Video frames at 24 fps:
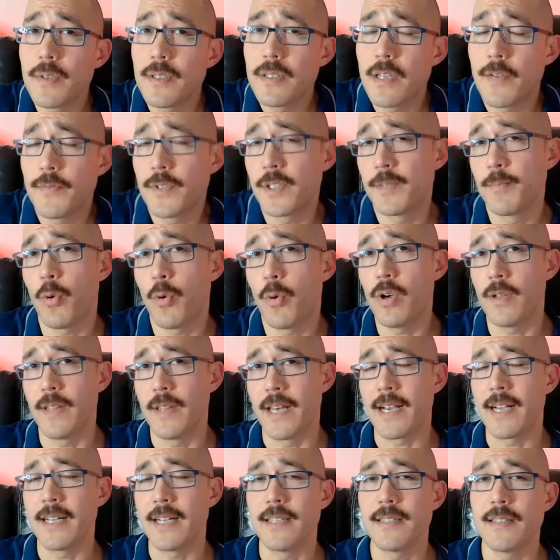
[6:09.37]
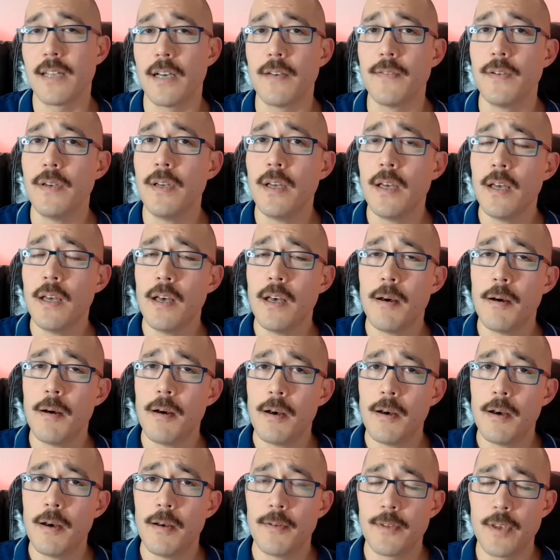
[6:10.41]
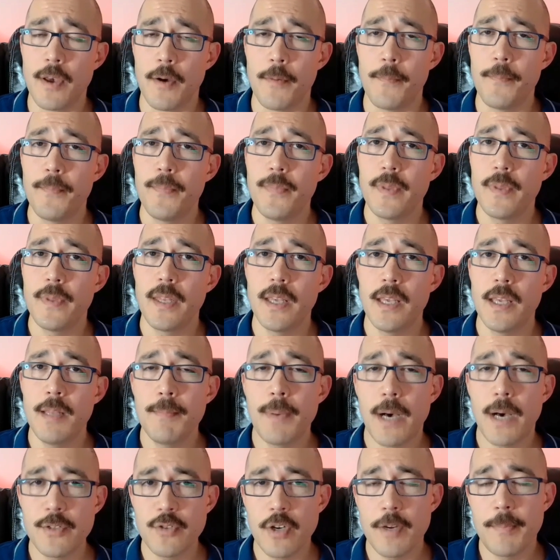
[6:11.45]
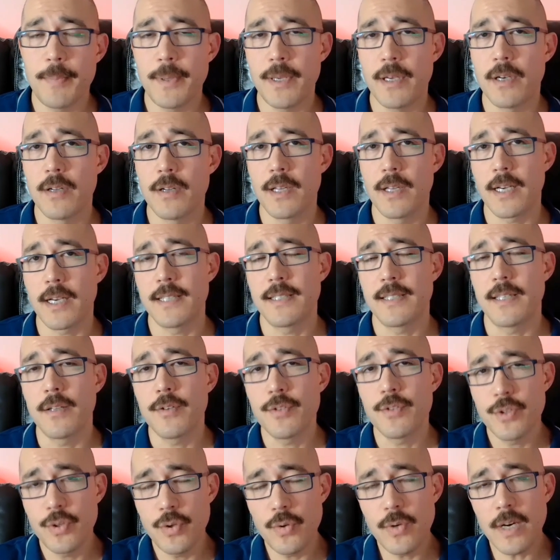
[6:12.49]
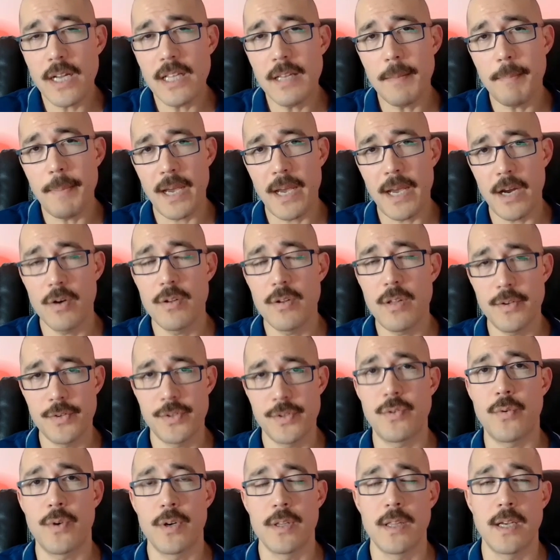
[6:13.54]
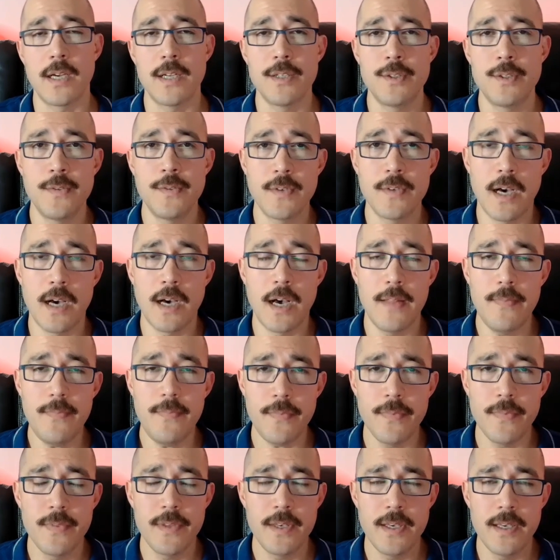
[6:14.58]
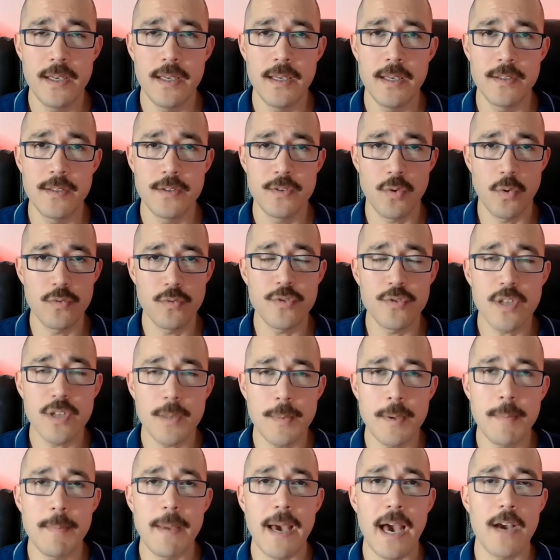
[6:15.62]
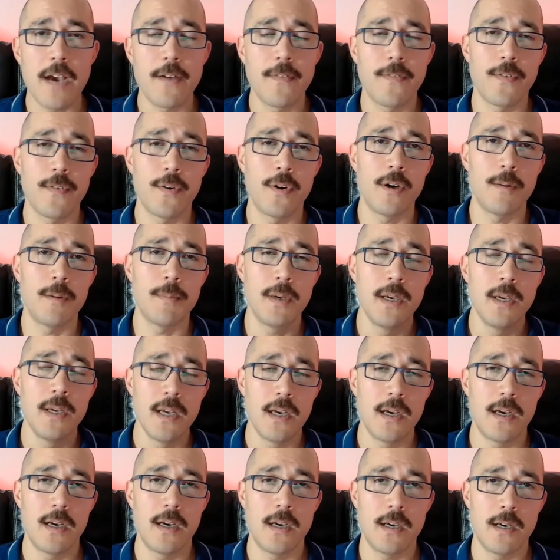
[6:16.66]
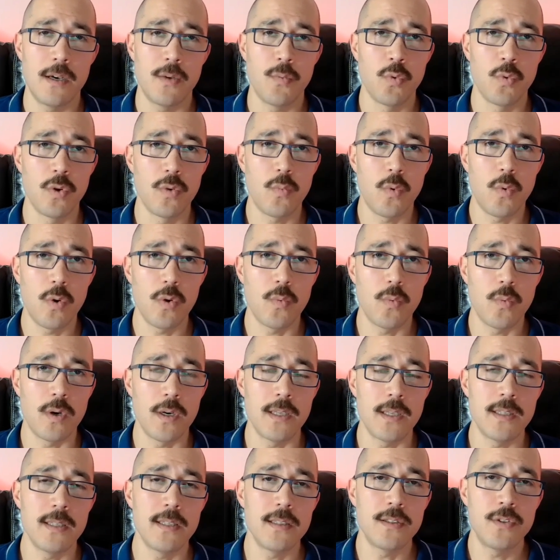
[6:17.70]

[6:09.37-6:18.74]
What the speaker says: really tough to spoil that kind of stuff. So in Padre Pio, like I said, there's two kind of parallel storylines. You've got the soldiers coming back from World War I